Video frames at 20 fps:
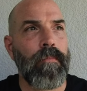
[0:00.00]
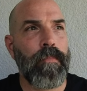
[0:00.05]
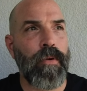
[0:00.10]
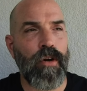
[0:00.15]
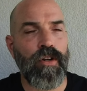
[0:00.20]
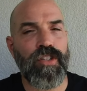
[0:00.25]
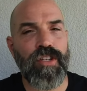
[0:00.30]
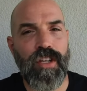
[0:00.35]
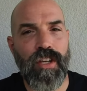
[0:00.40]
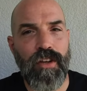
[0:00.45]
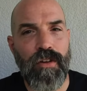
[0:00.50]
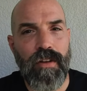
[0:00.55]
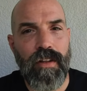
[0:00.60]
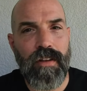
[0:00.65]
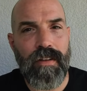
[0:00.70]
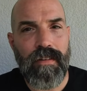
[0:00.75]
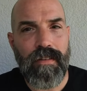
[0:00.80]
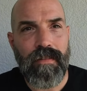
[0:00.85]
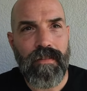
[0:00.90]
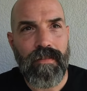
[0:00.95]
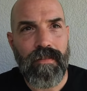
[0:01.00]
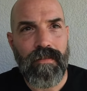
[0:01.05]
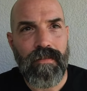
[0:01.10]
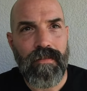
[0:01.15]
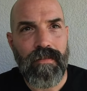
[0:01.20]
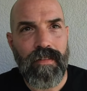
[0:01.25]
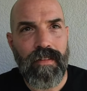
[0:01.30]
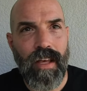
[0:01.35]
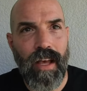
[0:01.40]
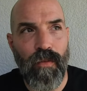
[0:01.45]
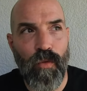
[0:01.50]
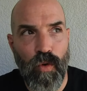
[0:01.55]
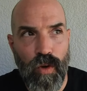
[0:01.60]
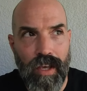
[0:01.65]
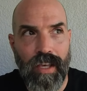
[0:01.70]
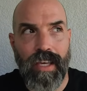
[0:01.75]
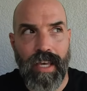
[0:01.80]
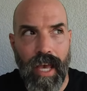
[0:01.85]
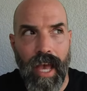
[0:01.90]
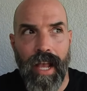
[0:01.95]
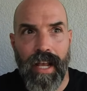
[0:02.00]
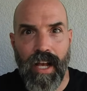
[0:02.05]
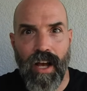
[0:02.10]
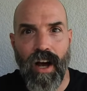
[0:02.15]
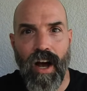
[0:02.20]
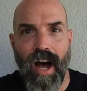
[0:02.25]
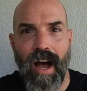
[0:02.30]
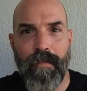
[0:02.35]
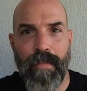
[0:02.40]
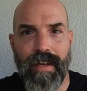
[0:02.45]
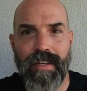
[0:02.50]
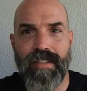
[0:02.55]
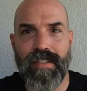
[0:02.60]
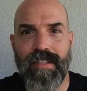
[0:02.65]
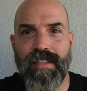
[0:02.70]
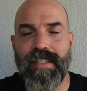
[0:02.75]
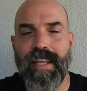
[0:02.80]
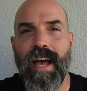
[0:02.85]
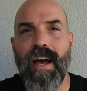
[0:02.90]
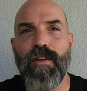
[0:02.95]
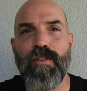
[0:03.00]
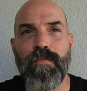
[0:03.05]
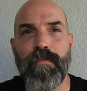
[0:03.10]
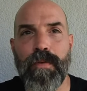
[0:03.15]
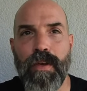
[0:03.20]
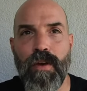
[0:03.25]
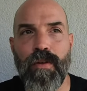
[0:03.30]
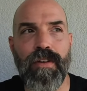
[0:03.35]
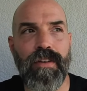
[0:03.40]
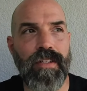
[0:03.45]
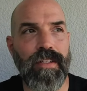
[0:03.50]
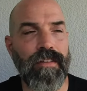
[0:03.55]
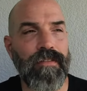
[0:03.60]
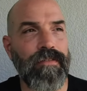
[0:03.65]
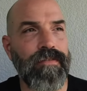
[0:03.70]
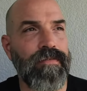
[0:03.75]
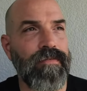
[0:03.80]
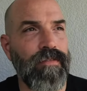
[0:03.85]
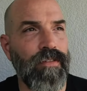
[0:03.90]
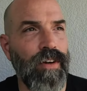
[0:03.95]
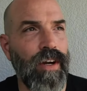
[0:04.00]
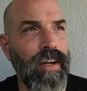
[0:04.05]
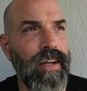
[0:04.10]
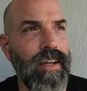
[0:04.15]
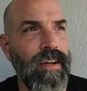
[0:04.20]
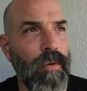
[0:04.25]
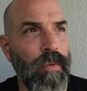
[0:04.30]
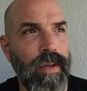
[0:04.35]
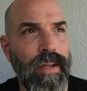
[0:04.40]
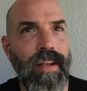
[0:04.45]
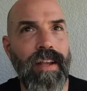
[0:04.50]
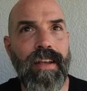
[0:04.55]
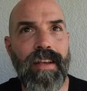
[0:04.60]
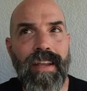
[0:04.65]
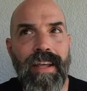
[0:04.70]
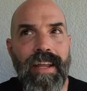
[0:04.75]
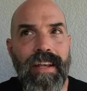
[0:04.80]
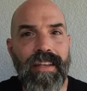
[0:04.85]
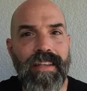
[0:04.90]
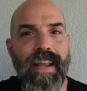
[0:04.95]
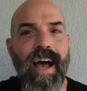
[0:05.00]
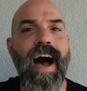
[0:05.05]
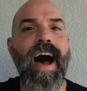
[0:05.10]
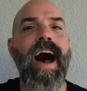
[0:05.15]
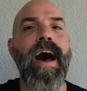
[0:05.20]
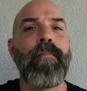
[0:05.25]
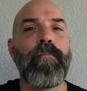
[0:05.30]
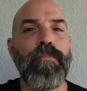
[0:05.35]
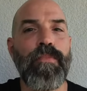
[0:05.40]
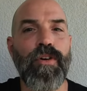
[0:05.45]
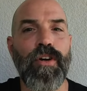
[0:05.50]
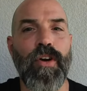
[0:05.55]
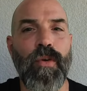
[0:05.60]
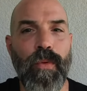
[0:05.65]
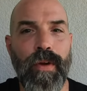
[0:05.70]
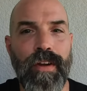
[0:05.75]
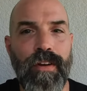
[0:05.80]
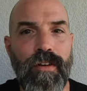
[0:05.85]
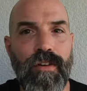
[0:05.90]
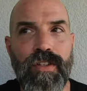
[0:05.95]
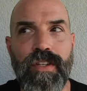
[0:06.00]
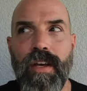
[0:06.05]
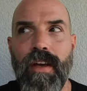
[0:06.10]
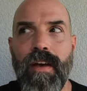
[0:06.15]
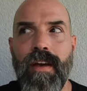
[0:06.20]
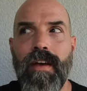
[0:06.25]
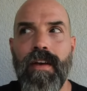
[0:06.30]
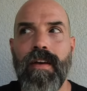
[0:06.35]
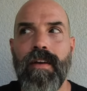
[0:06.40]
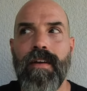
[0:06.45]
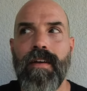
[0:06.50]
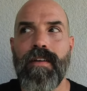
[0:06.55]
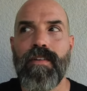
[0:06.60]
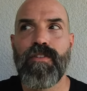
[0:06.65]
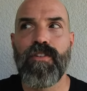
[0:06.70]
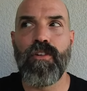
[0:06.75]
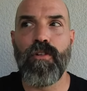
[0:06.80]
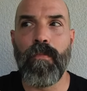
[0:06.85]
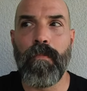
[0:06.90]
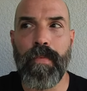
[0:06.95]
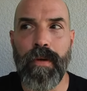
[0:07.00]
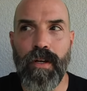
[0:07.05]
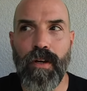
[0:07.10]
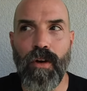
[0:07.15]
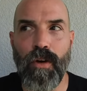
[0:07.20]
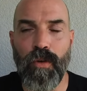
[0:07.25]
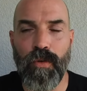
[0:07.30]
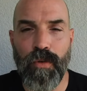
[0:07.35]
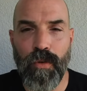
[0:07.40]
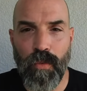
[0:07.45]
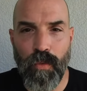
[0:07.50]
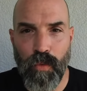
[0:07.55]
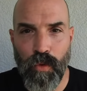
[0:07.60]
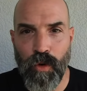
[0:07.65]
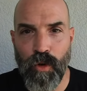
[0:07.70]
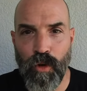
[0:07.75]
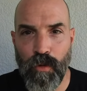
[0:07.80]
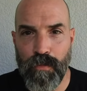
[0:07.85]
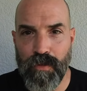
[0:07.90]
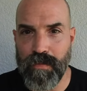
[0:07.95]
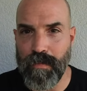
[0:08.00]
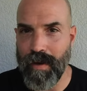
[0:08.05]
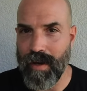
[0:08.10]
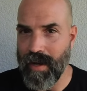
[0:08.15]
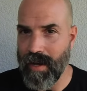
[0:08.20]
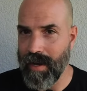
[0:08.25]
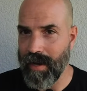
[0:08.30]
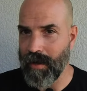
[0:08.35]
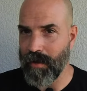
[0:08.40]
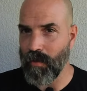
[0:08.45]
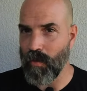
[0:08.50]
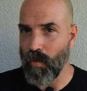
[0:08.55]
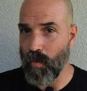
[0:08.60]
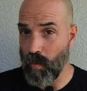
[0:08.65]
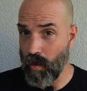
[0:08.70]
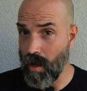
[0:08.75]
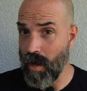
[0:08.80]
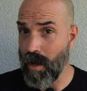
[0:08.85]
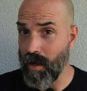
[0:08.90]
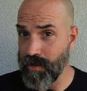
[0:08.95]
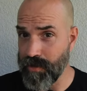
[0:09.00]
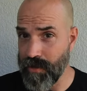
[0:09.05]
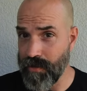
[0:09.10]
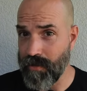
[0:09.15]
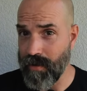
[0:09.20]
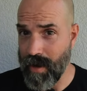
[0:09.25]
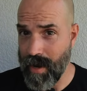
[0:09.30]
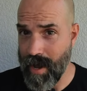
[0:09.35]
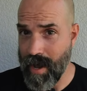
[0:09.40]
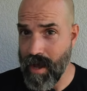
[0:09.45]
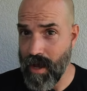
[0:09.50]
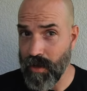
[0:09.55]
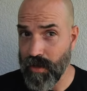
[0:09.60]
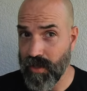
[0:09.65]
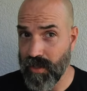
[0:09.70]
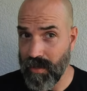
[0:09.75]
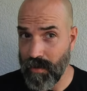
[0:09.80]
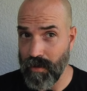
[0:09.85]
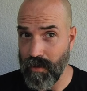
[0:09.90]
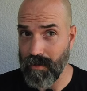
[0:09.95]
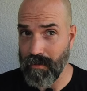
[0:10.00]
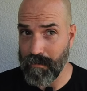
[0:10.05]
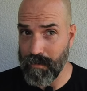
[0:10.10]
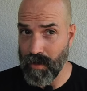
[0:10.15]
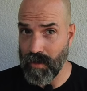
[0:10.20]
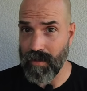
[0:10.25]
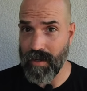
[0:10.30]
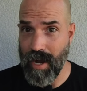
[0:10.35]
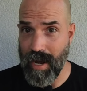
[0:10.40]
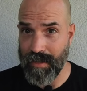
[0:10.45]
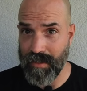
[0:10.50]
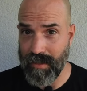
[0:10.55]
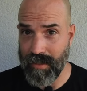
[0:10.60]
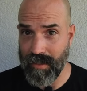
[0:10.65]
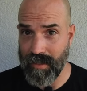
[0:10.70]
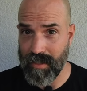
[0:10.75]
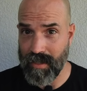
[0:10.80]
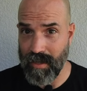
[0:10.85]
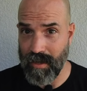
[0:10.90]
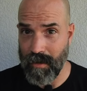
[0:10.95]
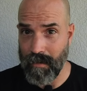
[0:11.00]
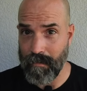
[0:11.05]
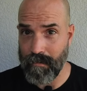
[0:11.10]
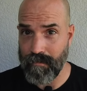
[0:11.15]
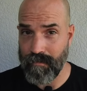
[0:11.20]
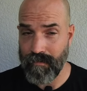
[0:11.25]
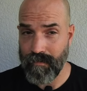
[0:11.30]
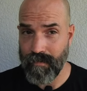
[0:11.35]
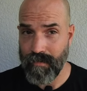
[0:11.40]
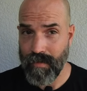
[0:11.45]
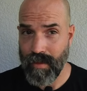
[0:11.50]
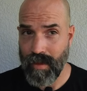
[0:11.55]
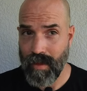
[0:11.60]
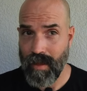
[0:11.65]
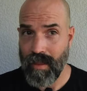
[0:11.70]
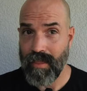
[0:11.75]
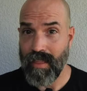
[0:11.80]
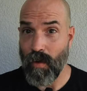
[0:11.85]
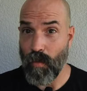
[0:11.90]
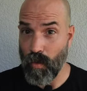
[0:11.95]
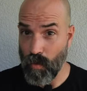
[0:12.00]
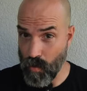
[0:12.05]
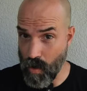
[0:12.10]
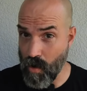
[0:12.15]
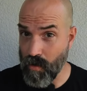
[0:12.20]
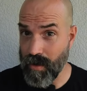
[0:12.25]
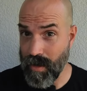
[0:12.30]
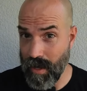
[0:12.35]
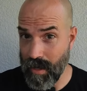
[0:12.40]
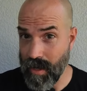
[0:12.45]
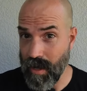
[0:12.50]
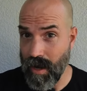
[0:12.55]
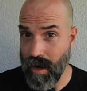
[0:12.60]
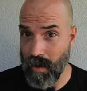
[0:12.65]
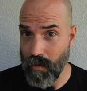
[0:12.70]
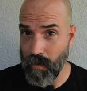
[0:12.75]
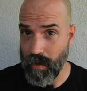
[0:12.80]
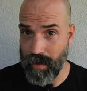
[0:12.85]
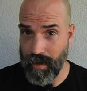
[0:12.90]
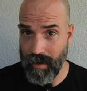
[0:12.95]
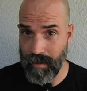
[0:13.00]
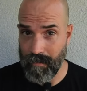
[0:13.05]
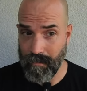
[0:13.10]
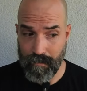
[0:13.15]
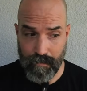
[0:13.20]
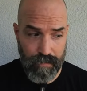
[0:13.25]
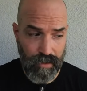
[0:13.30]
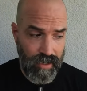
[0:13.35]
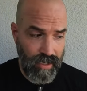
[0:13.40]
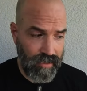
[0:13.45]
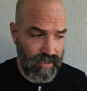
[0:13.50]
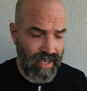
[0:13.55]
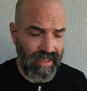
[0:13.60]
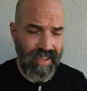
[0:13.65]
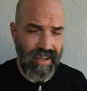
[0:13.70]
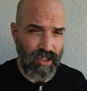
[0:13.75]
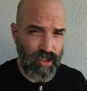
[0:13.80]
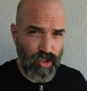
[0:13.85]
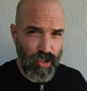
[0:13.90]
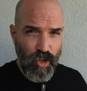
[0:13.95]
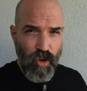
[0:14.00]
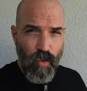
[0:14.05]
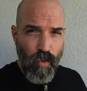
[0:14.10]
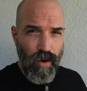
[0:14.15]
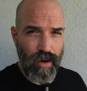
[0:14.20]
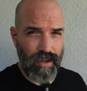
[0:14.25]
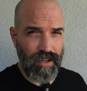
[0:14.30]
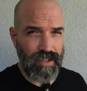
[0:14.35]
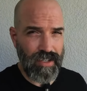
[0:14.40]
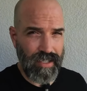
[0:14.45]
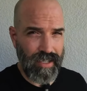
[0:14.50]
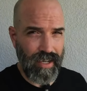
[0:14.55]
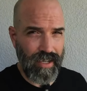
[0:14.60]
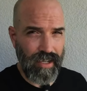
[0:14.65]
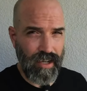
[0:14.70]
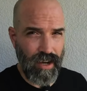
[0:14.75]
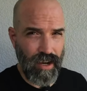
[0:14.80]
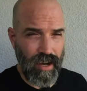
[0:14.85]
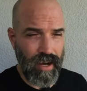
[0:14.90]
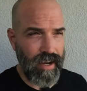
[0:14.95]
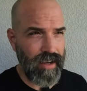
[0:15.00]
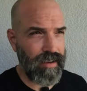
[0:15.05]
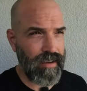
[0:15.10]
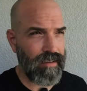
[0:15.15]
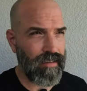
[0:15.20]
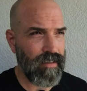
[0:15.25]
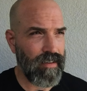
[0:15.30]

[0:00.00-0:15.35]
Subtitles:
persecuted if we get caught? Because it sounds punitive, right? Are we gonna need non-book readers to build rooms behind walls in their house the book Nazis come that we won't get caught reading? But it's like they do want us to get caught.